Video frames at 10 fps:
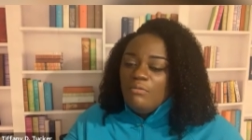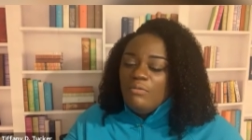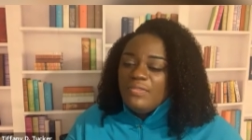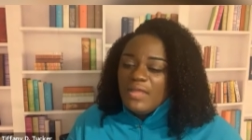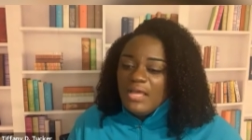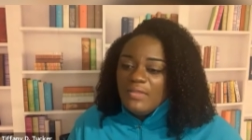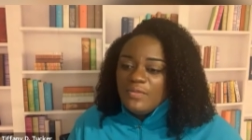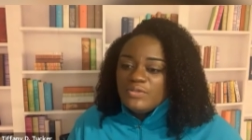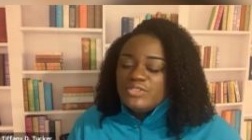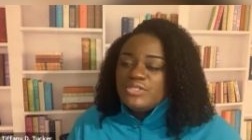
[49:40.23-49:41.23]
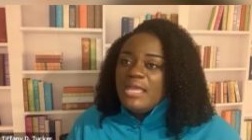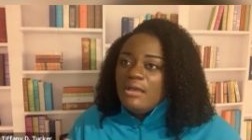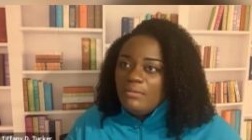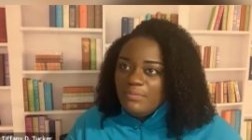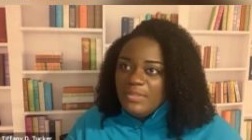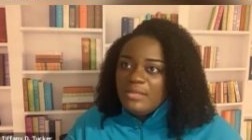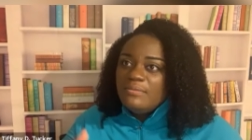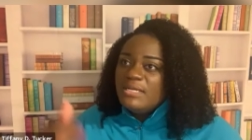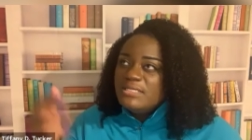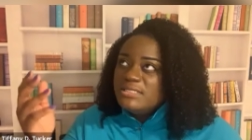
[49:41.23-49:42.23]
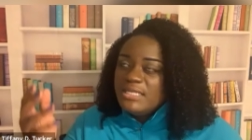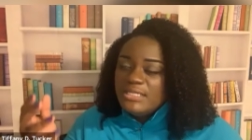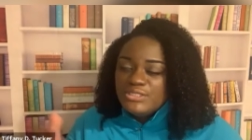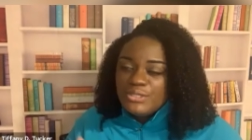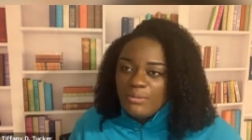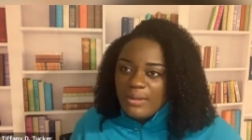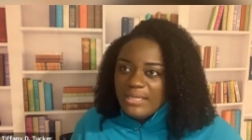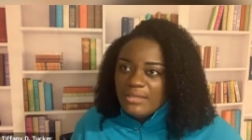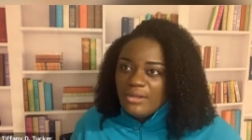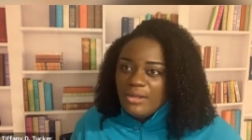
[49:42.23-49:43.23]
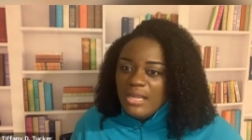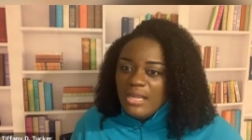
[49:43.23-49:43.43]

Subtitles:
with others to help them ascend to greater.